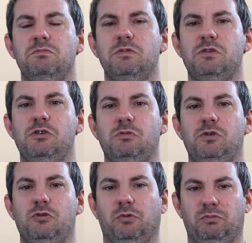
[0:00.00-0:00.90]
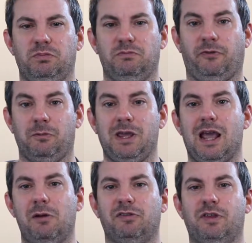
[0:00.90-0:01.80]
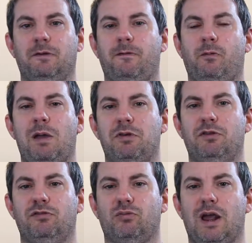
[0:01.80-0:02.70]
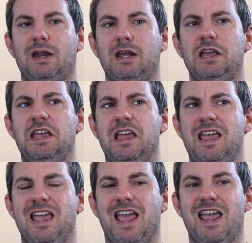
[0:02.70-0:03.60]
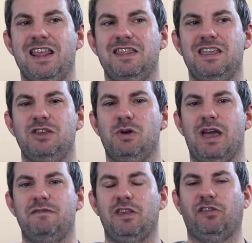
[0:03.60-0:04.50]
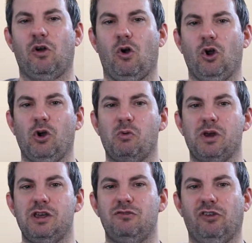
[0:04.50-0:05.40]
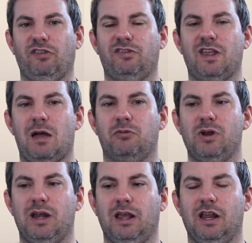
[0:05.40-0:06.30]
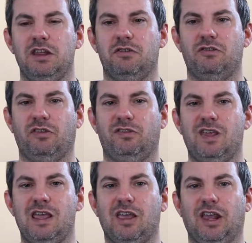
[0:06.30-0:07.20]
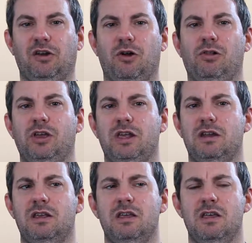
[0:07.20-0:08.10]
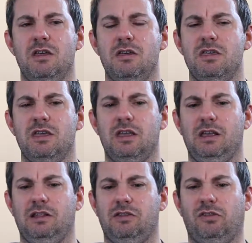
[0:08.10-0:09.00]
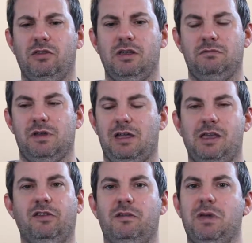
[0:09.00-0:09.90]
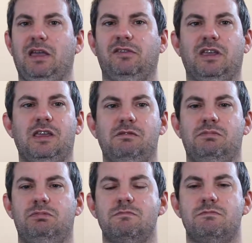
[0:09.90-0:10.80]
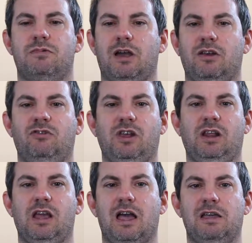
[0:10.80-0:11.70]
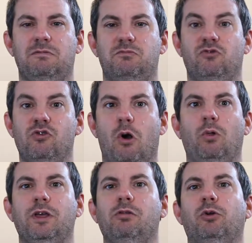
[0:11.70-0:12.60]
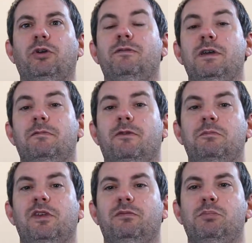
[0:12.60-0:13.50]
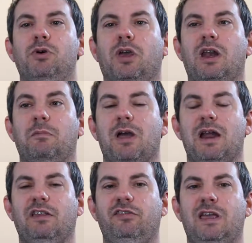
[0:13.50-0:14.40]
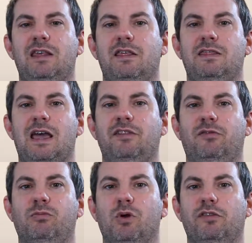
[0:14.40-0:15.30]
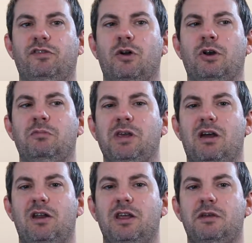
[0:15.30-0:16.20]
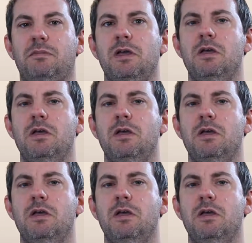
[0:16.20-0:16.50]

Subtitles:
for me, I was there for Remender's writing, and then you have this art where you just stop reading and you're just taking it all in. He's amazing. Tocchini, I only learned of him from this book, and I'm kind of sad that that's what started me on him,